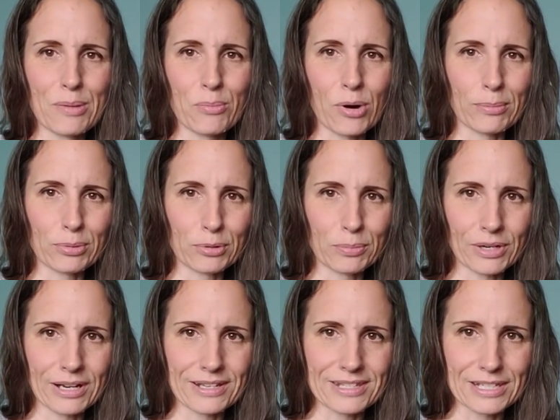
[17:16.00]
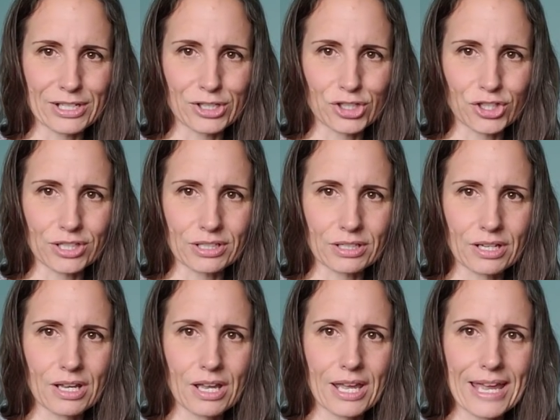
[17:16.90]
proper pronunciation.
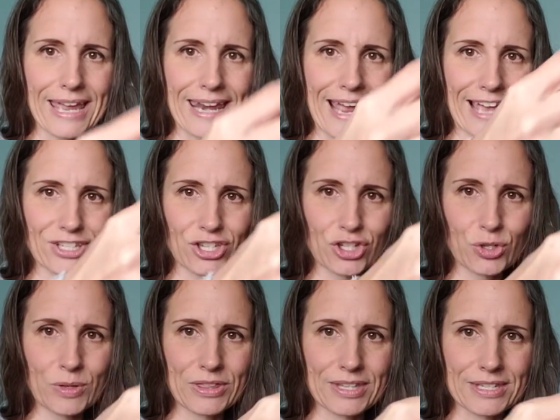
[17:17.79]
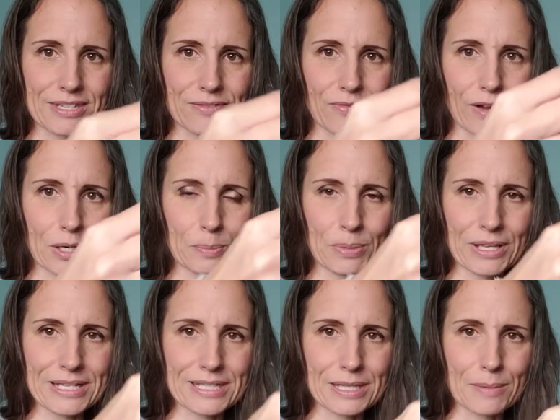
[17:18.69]
It has to do with this
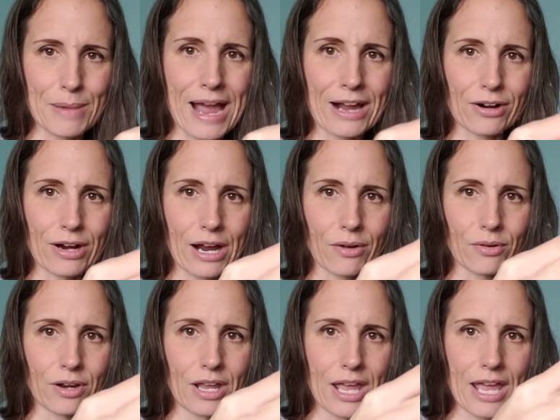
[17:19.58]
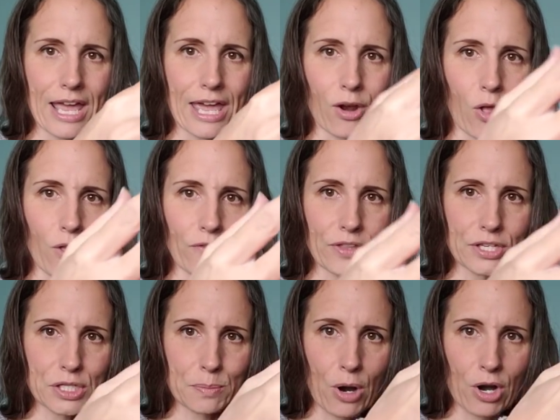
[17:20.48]
fireplace in the background and all of the
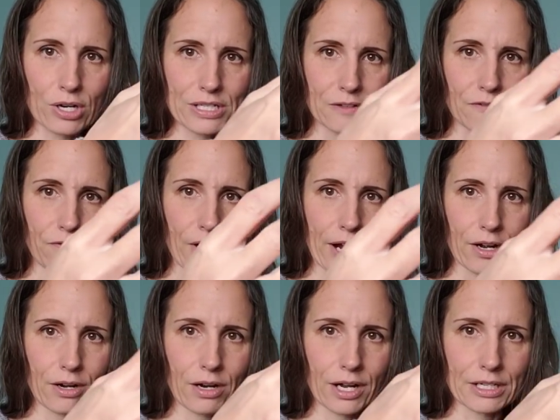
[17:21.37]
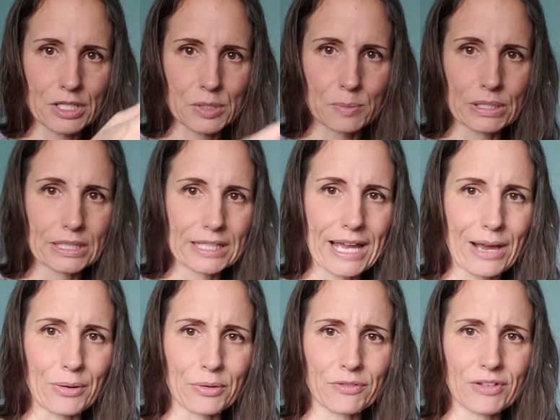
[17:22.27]
sparks and fire kind of spilling
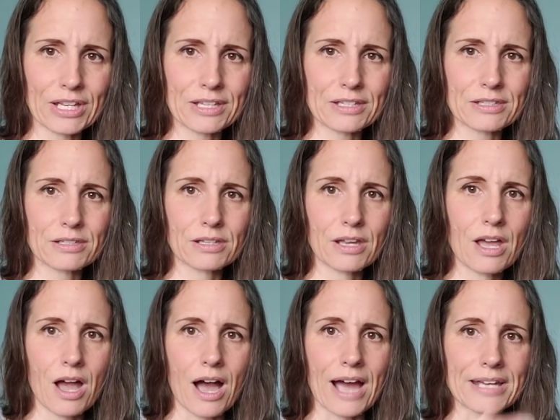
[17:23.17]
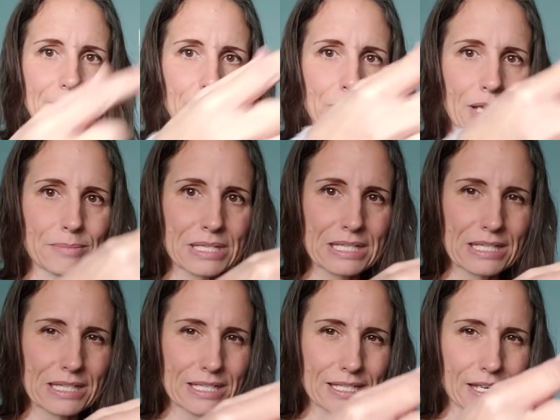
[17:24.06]
out of it. I sometimes
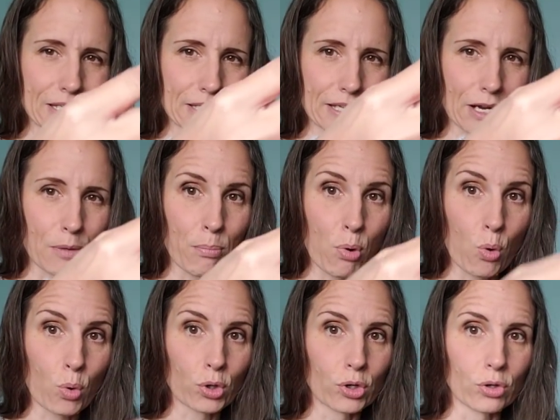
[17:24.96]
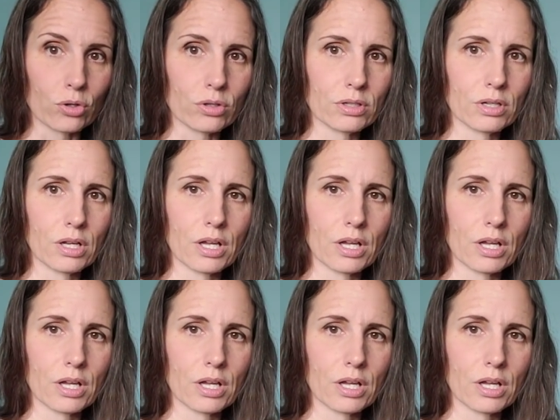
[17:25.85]
see this as like a portal.